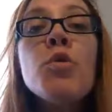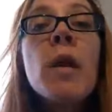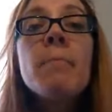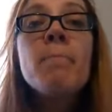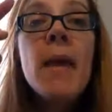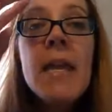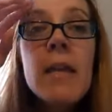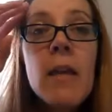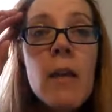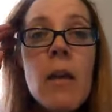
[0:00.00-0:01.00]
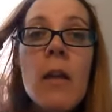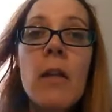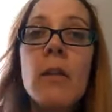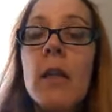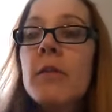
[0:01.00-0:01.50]
you can make
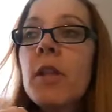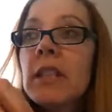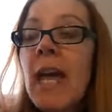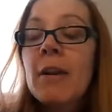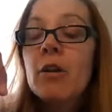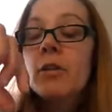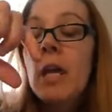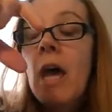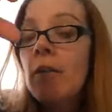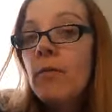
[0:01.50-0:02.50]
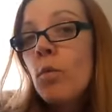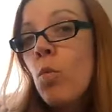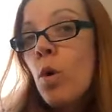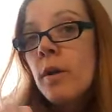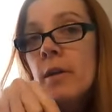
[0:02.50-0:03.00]
the letters out of the
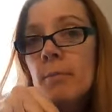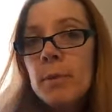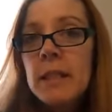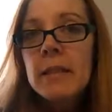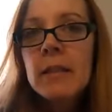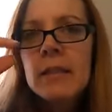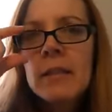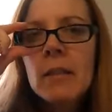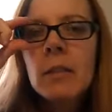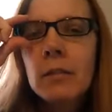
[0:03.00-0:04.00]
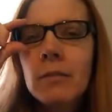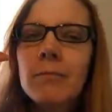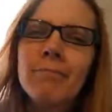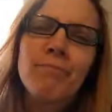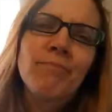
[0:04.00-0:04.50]
wood pieces.
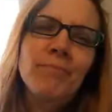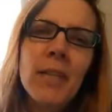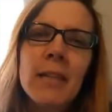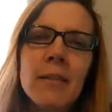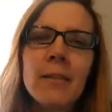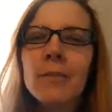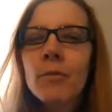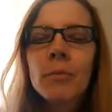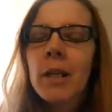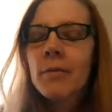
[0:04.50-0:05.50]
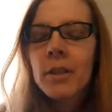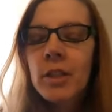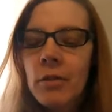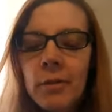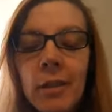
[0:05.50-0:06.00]
It, it whatever,
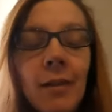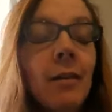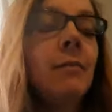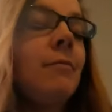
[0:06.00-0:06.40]
you don't need that.